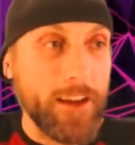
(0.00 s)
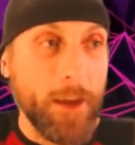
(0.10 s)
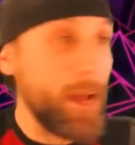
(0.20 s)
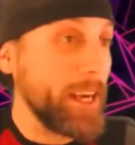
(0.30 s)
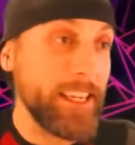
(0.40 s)
I'm
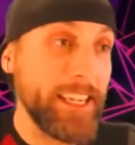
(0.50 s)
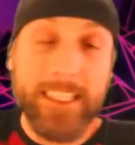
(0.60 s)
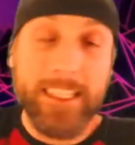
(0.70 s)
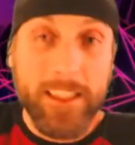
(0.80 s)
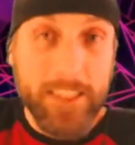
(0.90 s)
not gonna get
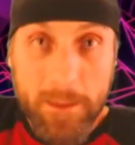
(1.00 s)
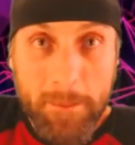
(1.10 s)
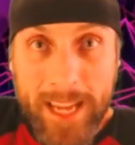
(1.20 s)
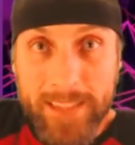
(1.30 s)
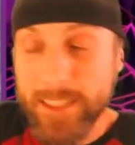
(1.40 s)
the
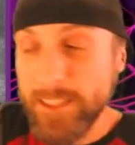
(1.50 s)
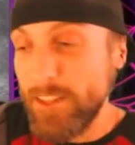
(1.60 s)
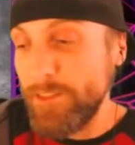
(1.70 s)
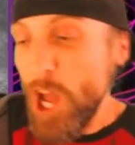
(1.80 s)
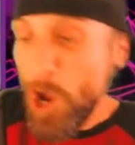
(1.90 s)
semantics of,